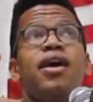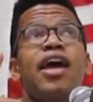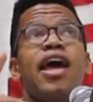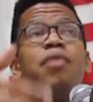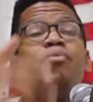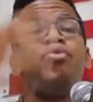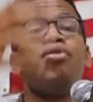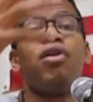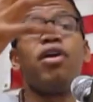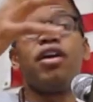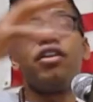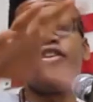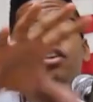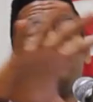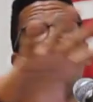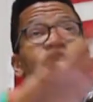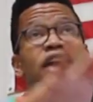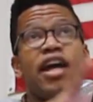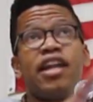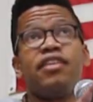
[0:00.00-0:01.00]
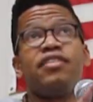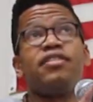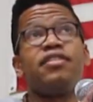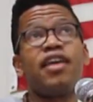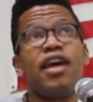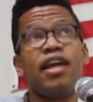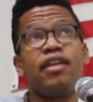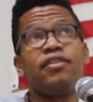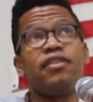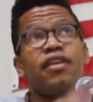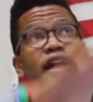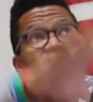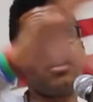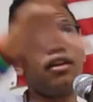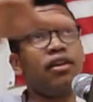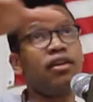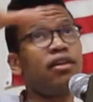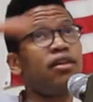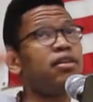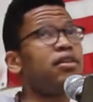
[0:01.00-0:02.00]
and put the United States
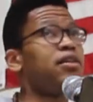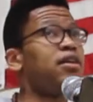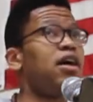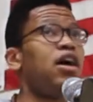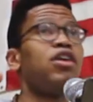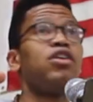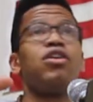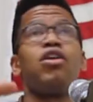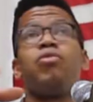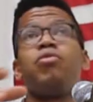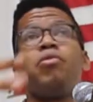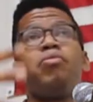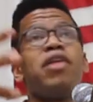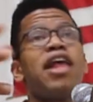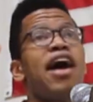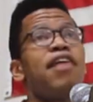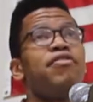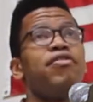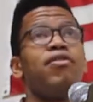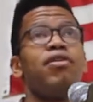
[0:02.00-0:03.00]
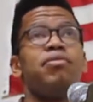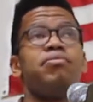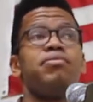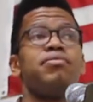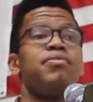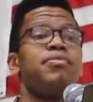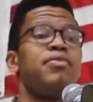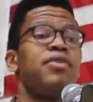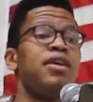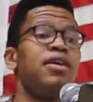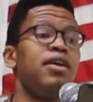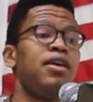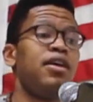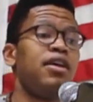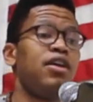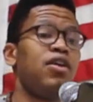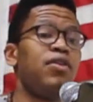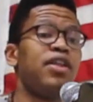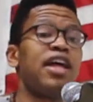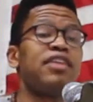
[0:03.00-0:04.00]
on a global platform?
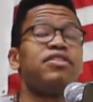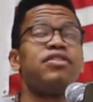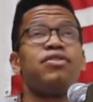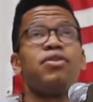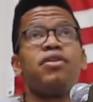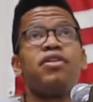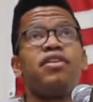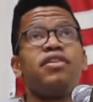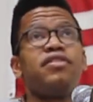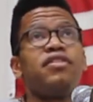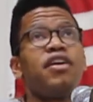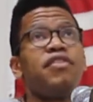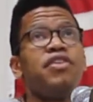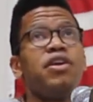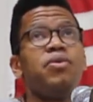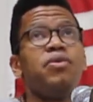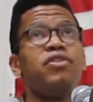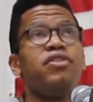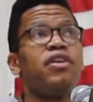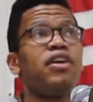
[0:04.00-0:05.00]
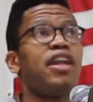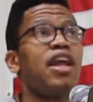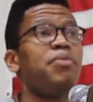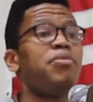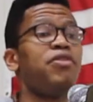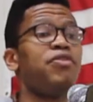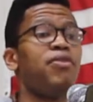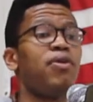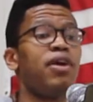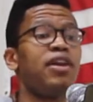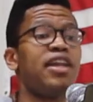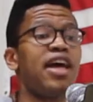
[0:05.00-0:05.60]
You know, that's sort of the stuff he was looking at before he